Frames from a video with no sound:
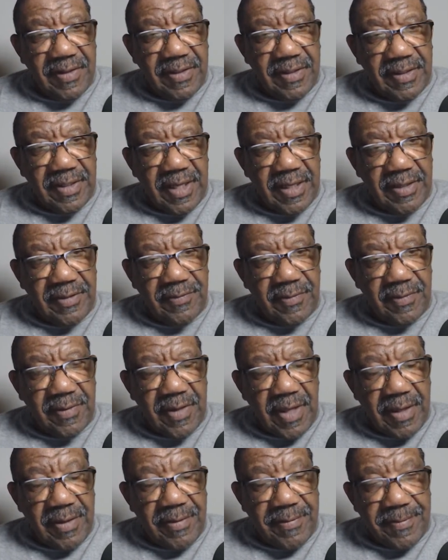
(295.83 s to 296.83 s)
the
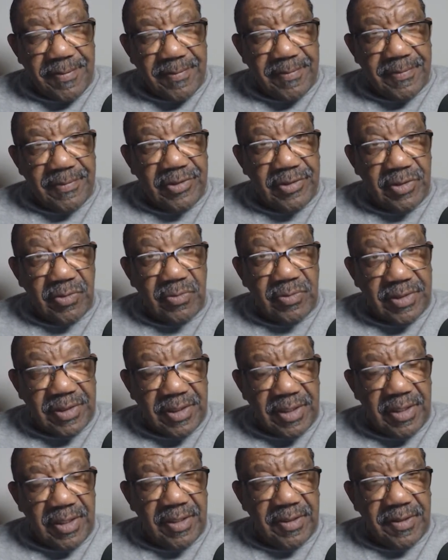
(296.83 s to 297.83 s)

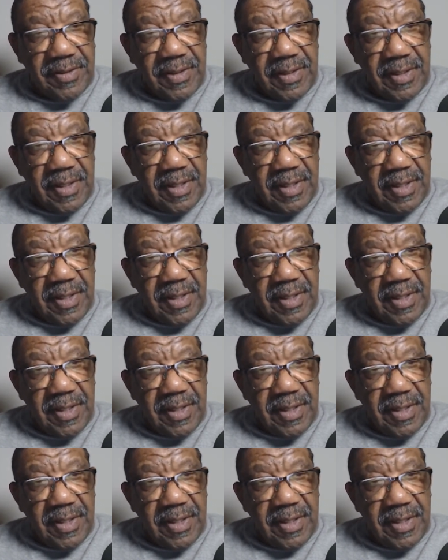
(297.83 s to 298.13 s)
Juneteenth,